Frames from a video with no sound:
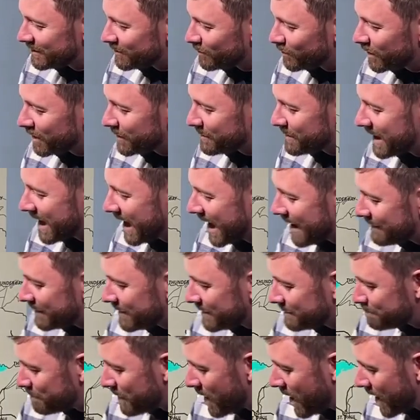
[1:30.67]
We're going to be
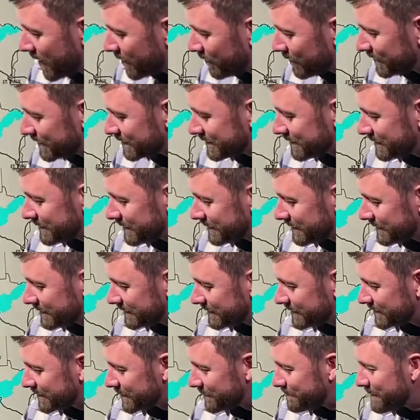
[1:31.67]
having moderate
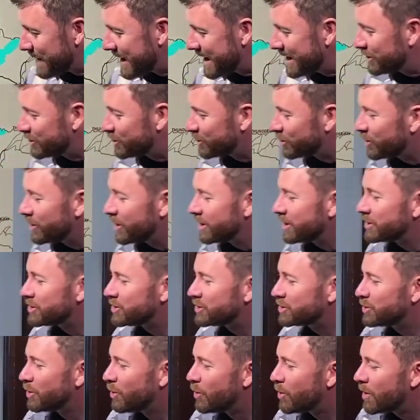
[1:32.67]
to major
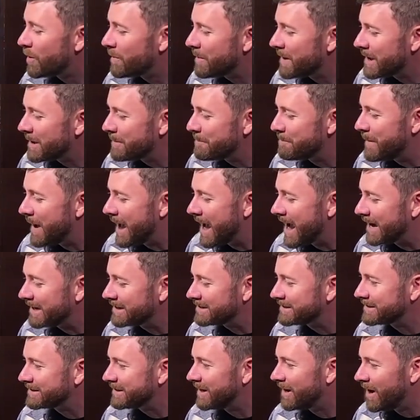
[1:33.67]
storm
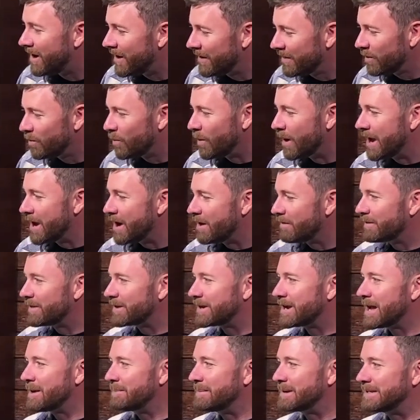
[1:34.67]
impacts on the way over the
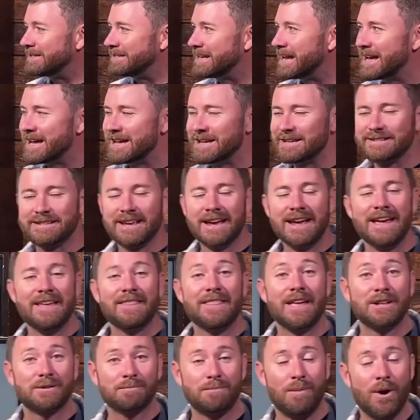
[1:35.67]
coming days.
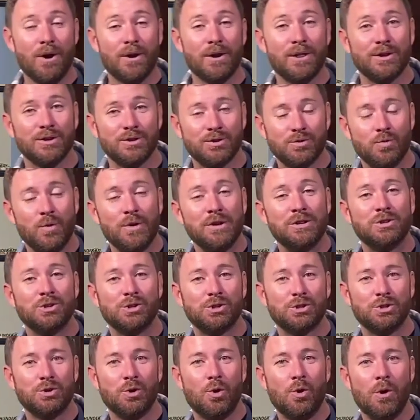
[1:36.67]
That's part of this winter
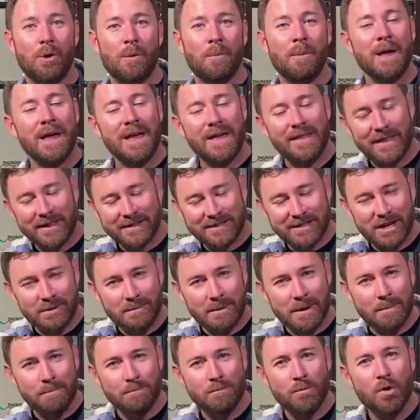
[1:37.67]
storm that's going to
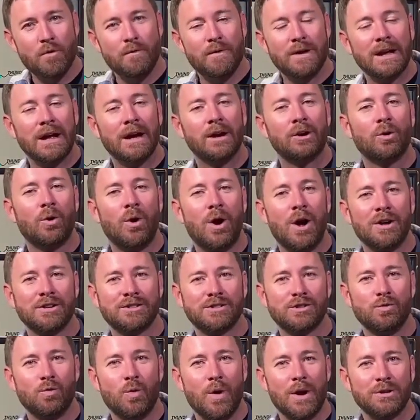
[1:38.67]
be moving across
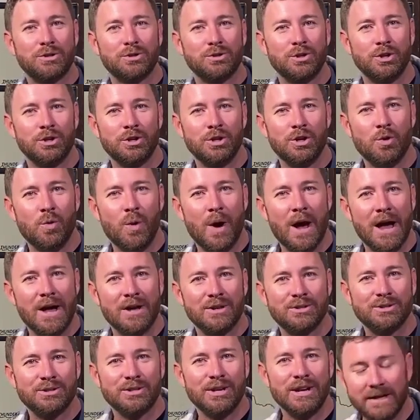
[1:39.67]
the western
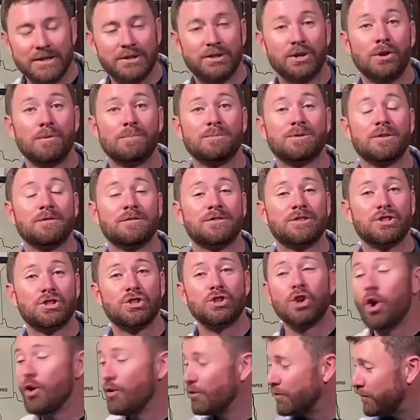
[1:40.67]
U.S. In terms of
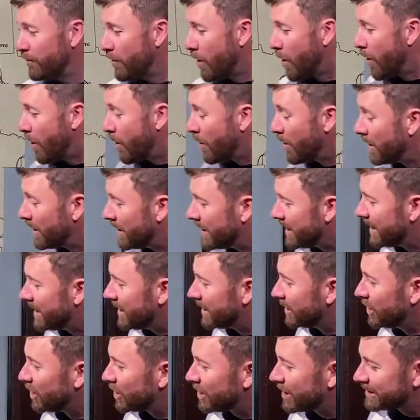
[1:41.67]
snowfall,
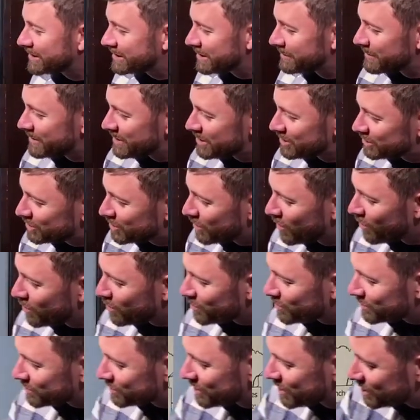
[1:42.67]
look at some of these
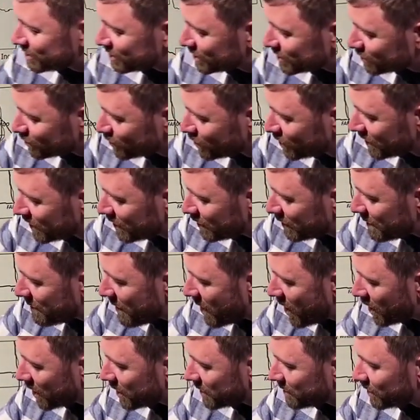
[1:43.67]
totals. This is really
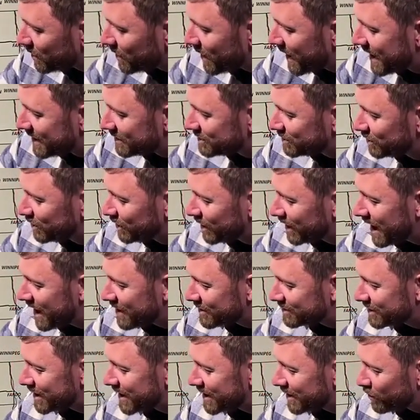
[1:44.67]
remarkable. As you look
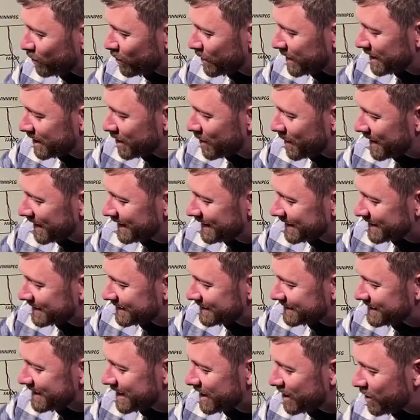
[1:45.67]
outside of Reno into the
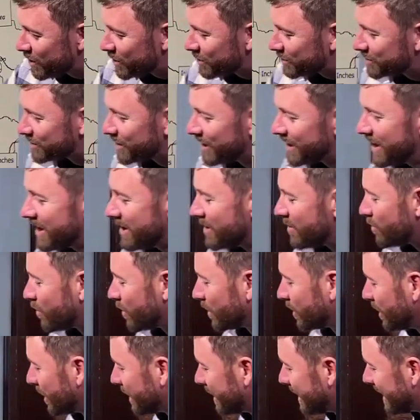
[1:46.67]
Sierras, we're
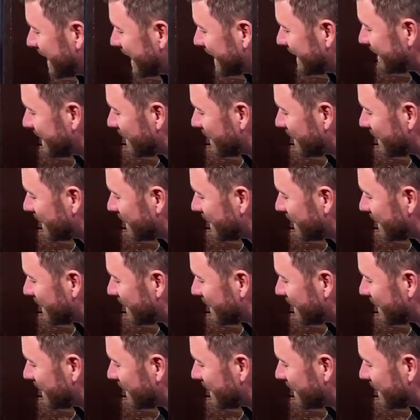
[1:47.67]
looking at